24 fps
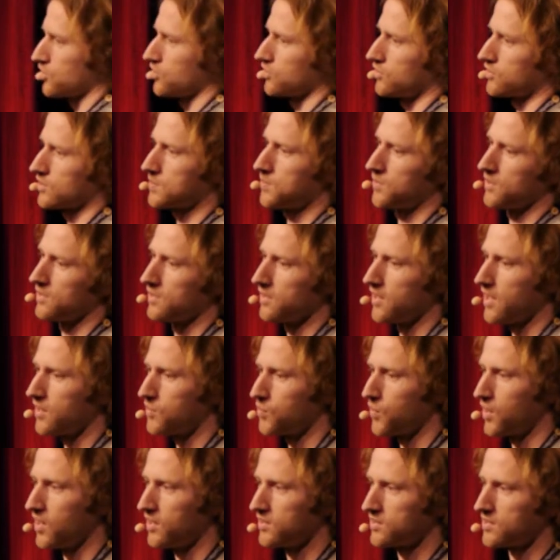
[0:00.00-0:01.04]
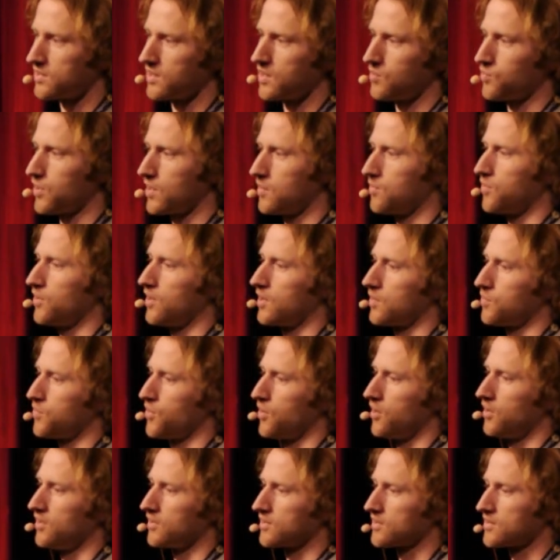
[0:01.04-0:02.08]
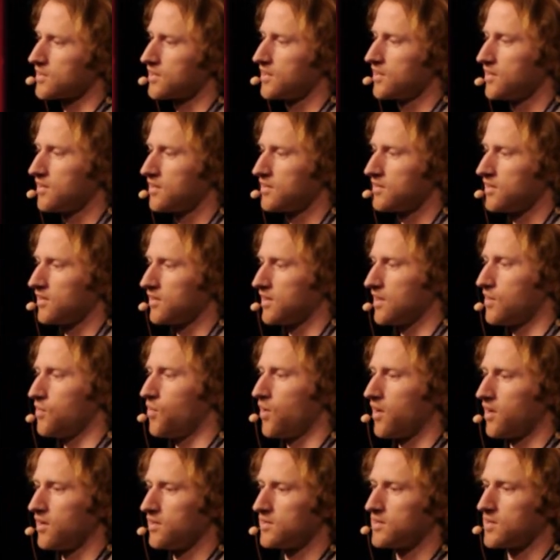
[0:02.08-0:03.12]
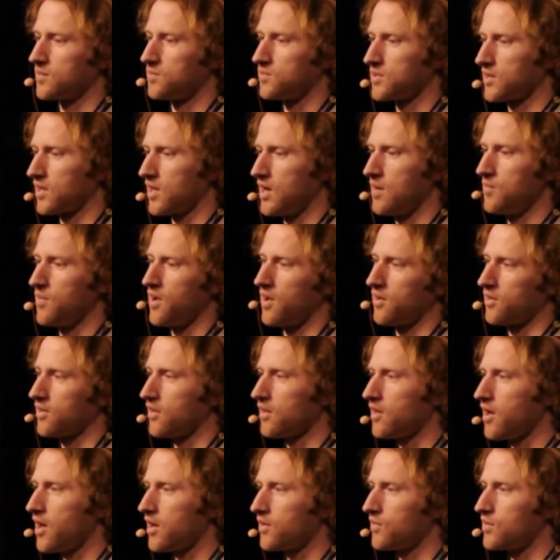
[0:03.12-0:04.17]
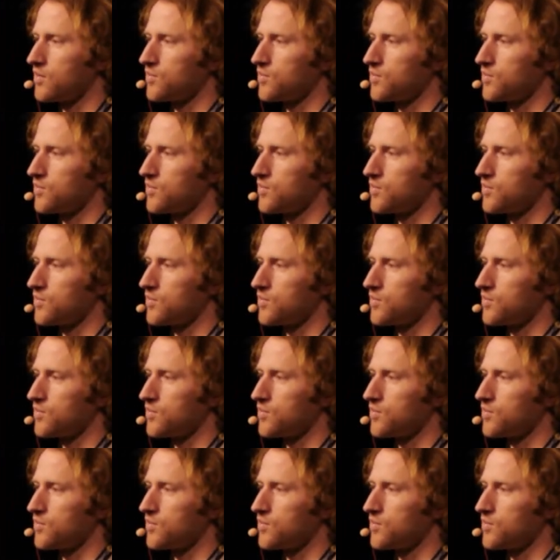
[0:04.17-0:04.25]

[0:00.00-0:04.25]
just put lead weights in the ping pong balls that they wanted to come out of the lottery